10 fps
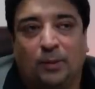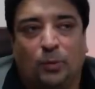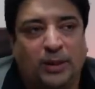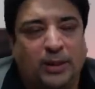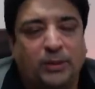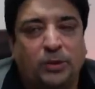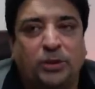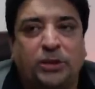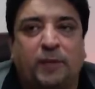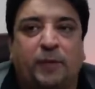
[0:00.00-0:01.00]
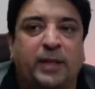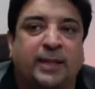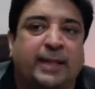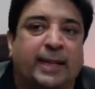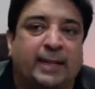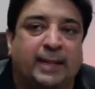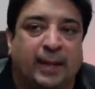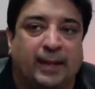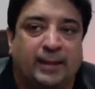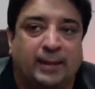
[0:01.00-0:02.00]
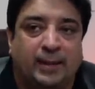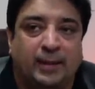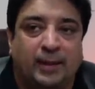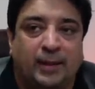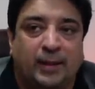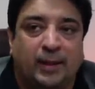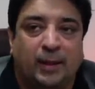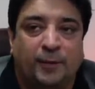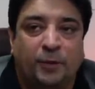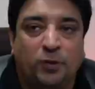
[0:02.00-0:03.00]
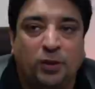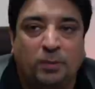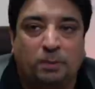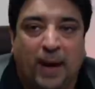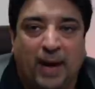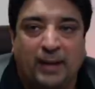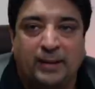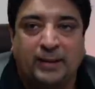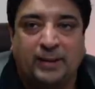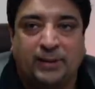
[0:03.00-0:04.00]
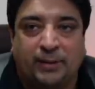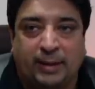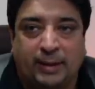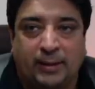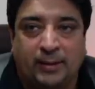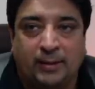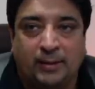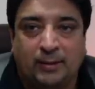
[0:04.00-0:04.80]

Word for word: What are those different skill sets? If you look back at the screen,